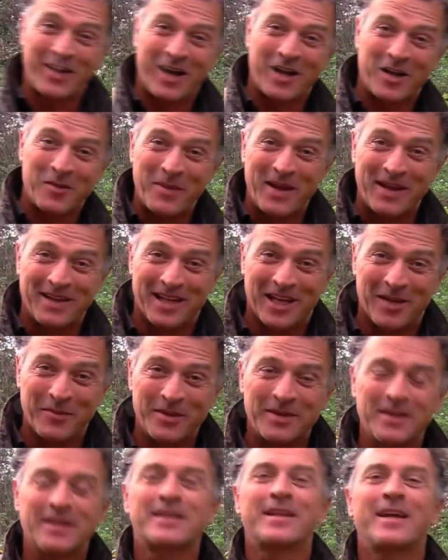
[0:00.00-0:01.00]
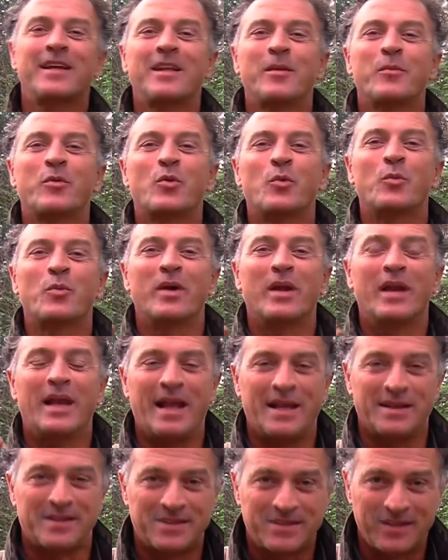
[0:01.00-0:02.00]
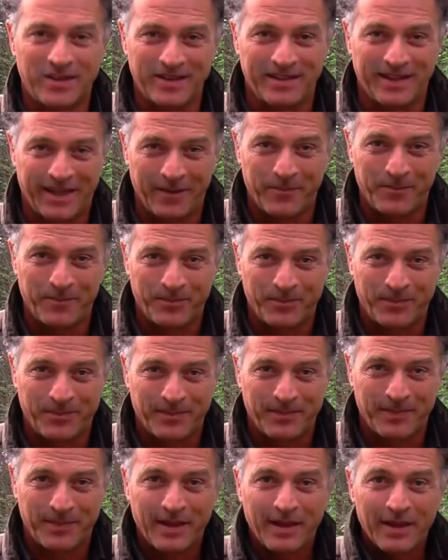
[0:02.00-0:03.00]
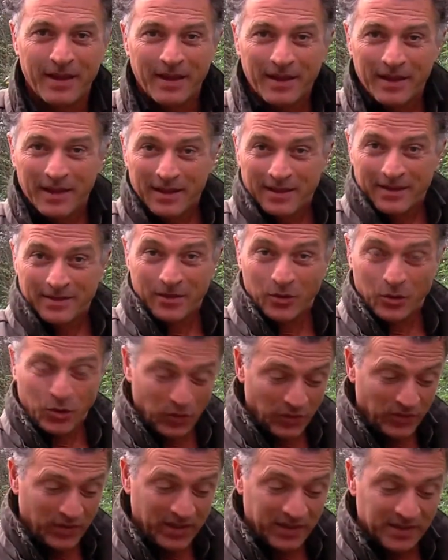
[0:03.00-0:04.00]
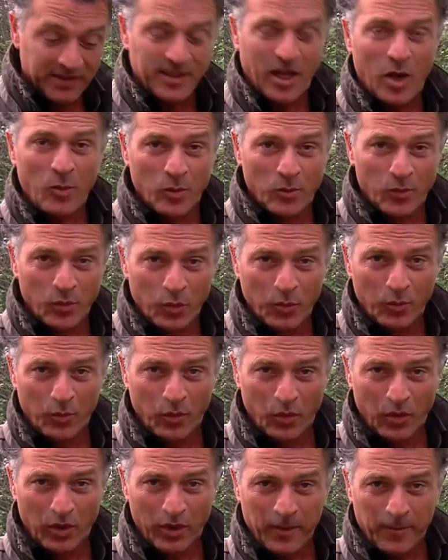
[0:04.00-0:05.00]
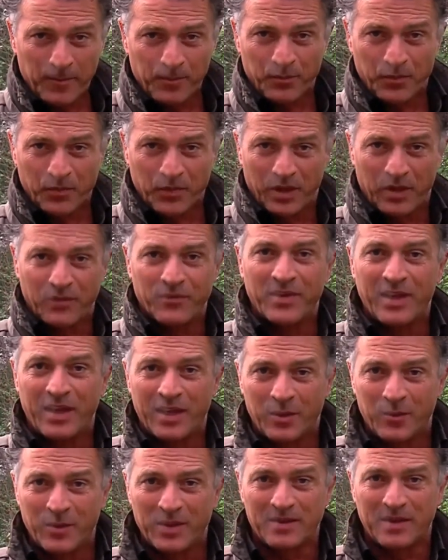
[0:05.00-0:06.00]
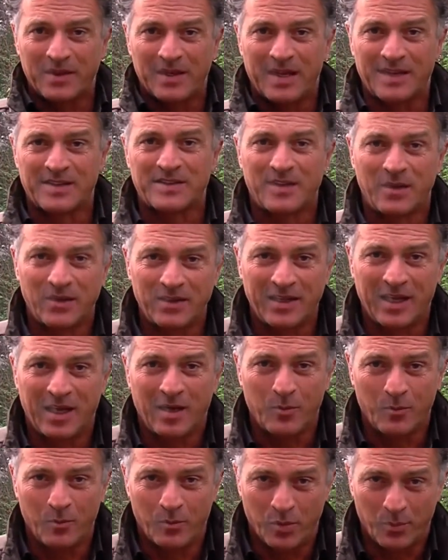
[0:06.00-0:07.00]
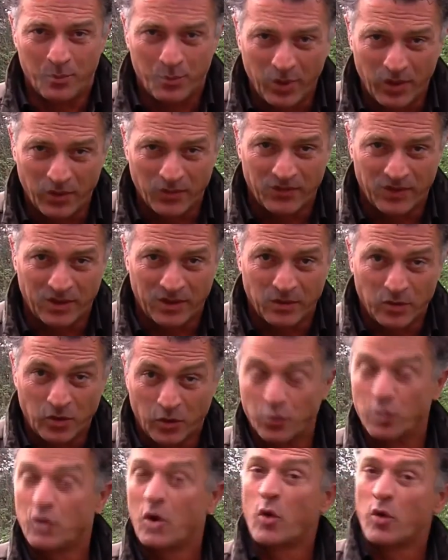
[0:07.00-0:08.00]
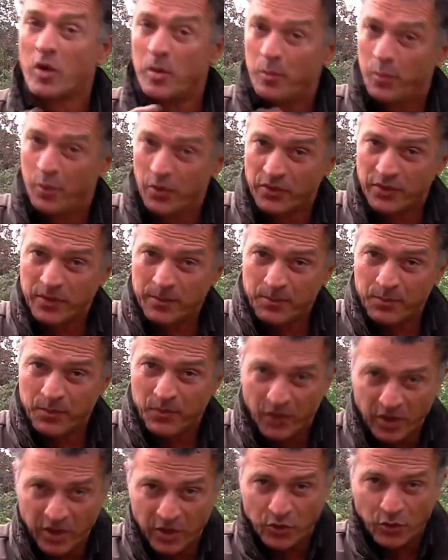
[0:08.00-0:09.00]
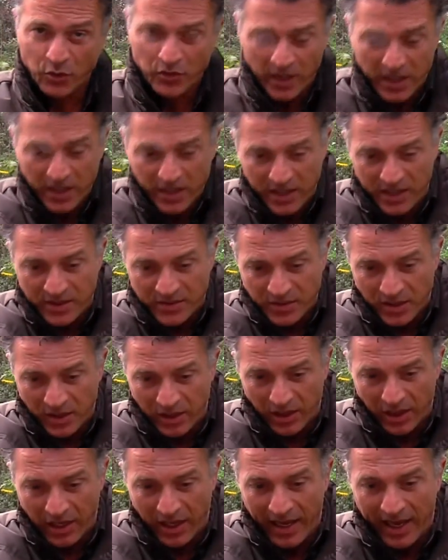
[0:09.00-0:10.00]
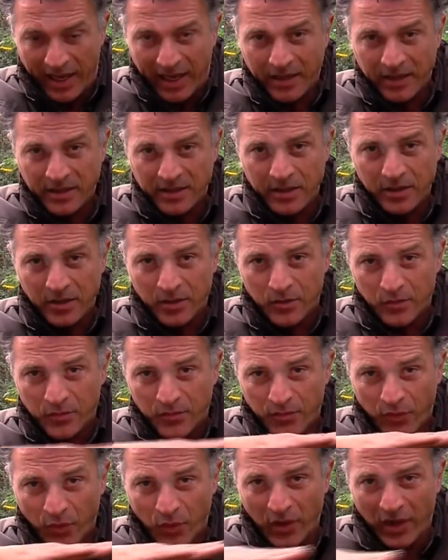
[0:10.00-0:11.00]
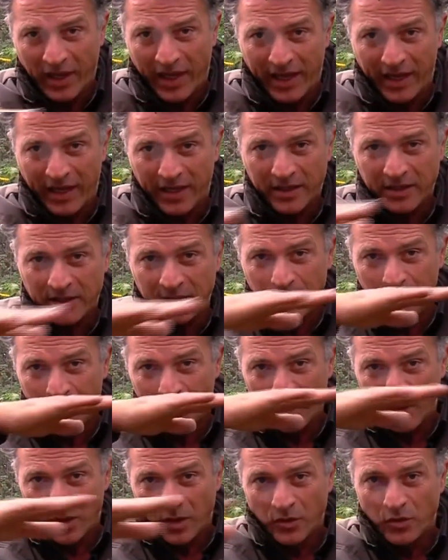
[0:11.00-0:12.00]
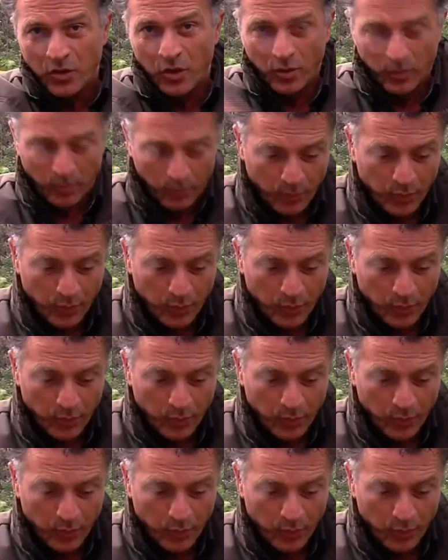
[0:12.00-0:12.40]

It has to do with lasagna. In your garden, you can also plant bulbs with the lasagna method, in pots as well. What you do is literally place layer after layer of bulbs in the soil.